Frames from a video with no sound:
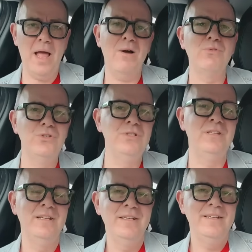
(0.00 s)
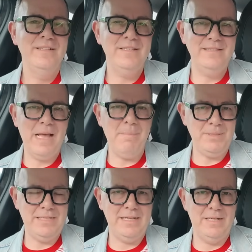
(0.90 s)
How good does that
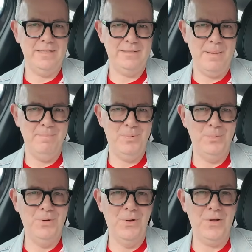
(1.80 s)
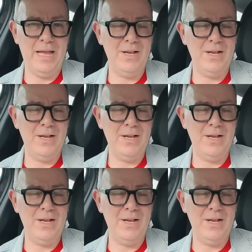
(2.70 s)
particular temple look?